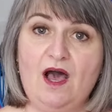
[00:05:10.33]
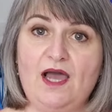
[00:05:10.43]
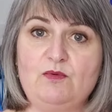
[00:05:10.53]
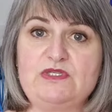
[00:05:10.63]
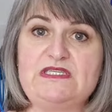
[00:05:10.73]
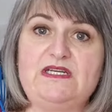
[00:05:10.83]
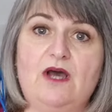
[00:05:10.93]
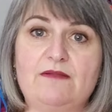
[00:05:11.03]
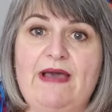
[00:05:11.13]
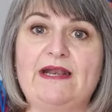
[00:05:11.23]
I will see it
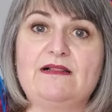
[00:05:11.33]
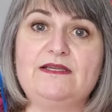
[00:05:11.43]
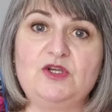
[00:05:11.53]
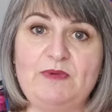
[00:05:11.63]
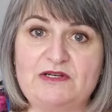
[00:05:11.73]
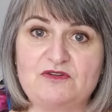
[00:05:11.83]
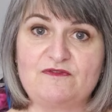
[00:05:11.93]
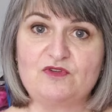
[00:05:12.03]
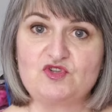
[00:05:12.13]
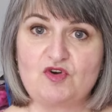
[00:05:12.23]
automatically and you'll be entered
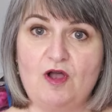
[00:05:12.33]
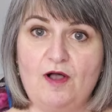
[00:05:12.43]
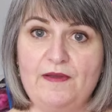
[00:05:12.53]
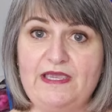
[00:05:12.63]
for the draw.